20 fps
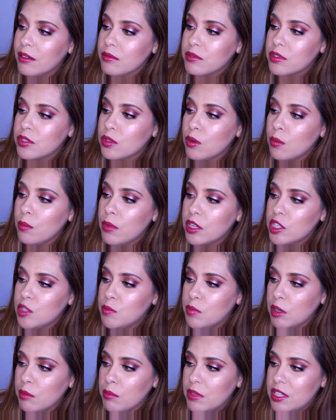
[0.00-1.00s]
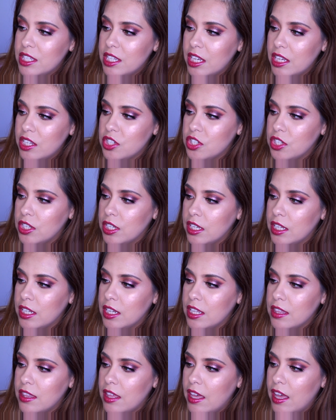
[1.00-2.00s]
So much
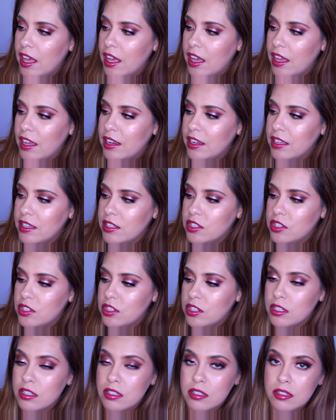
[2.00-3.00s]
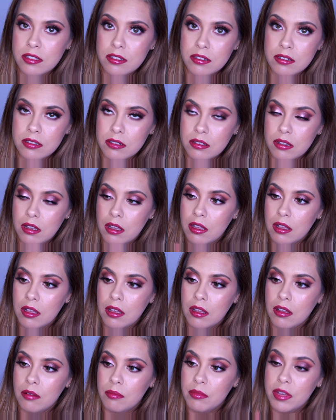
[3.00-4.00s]
pigmentation that is just
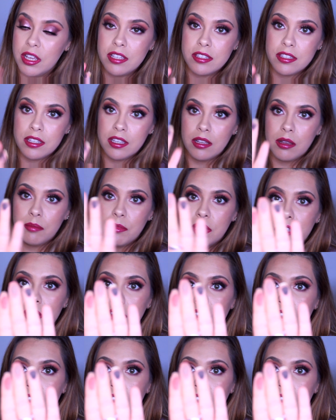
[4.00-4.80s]
amazing. I mean,